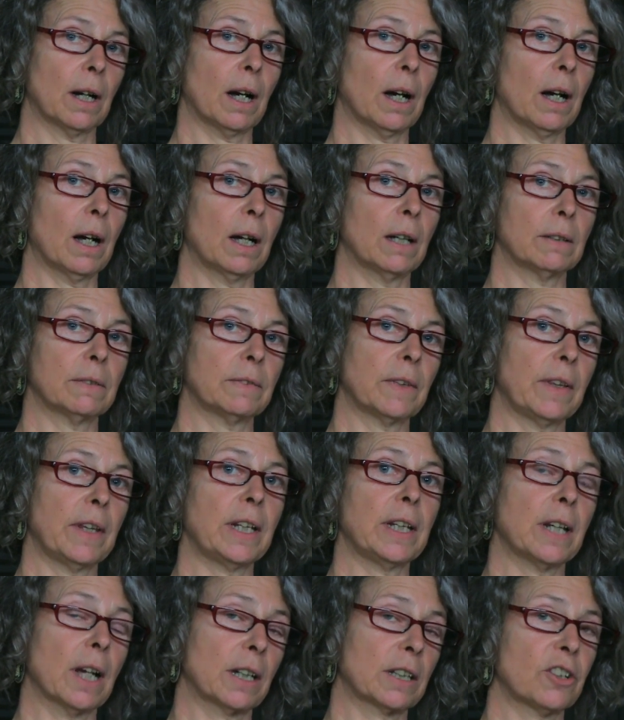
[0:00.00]
of the
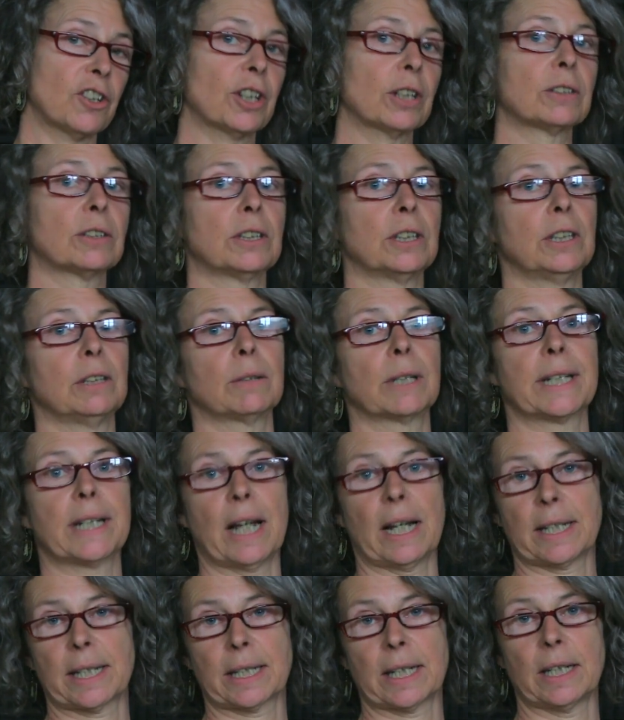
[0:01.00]
young children who were
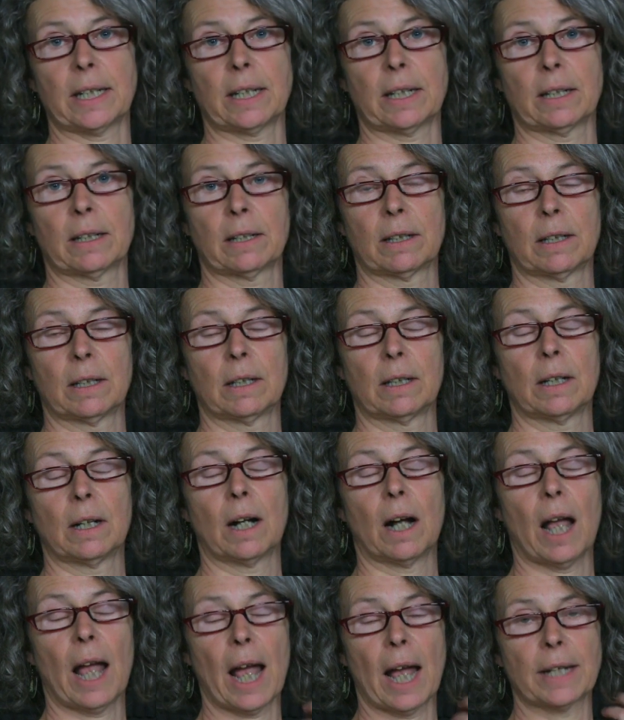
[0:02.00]
tested
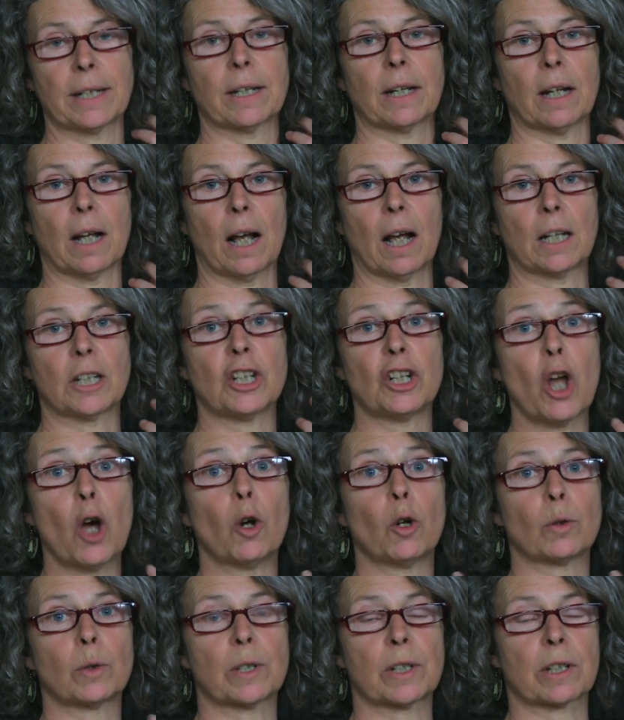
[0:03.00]
had uh,
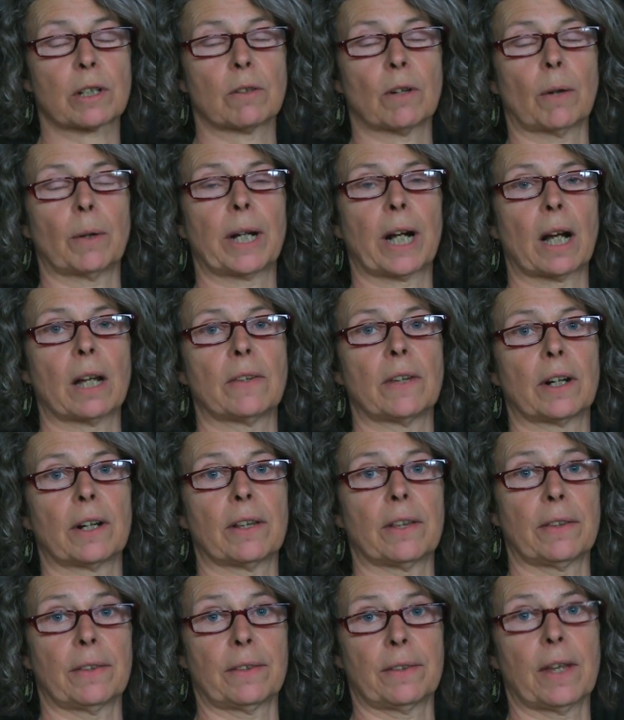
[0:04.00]
nodes growing on their
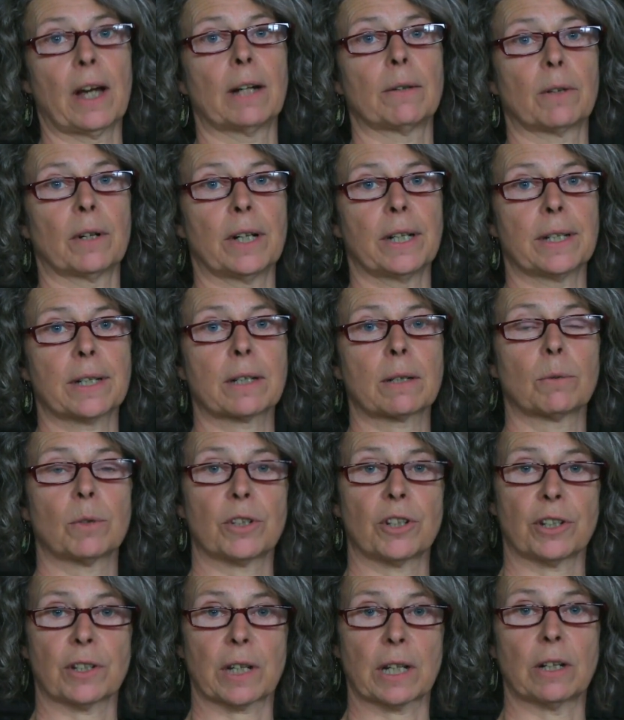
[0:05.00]
thyroids,
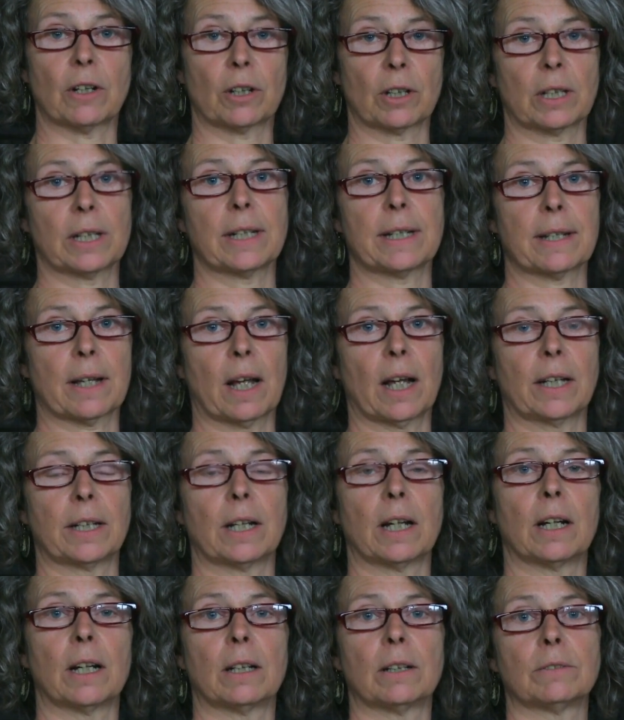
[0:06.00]
which is an early sign
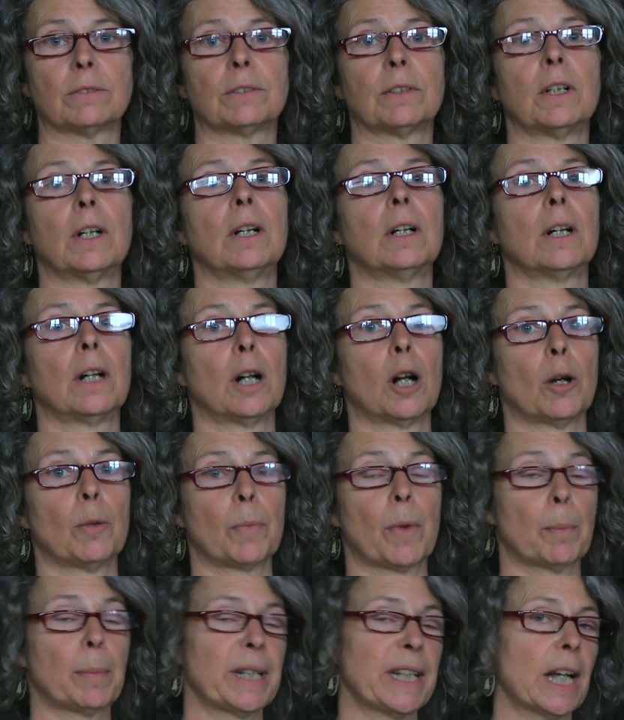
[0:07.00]
of
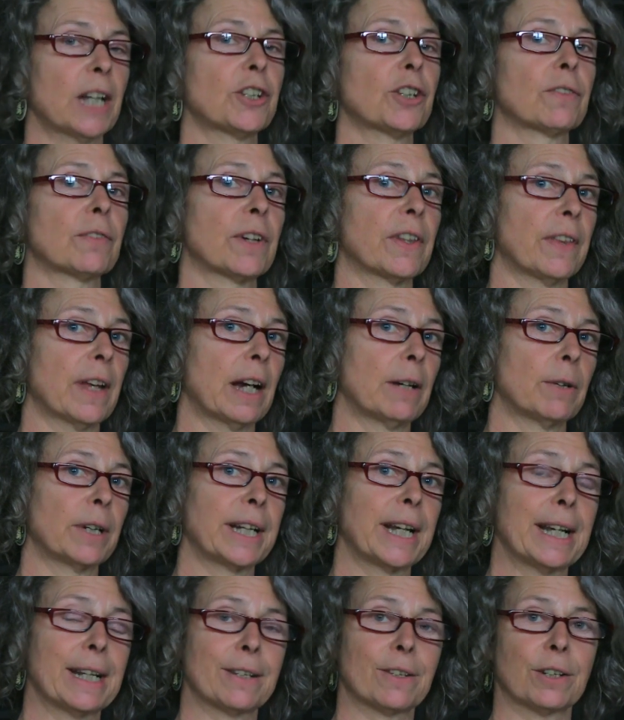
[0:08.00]
the potential for
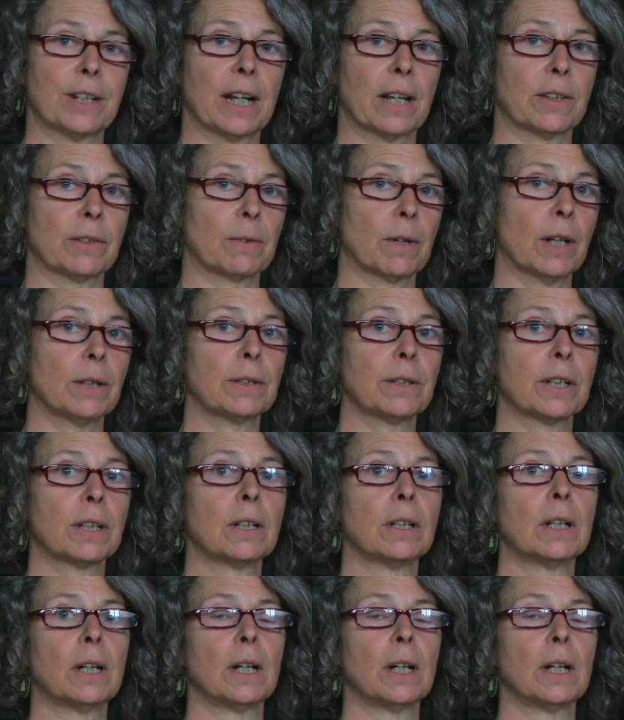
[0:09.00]
thyroid cancer down the road.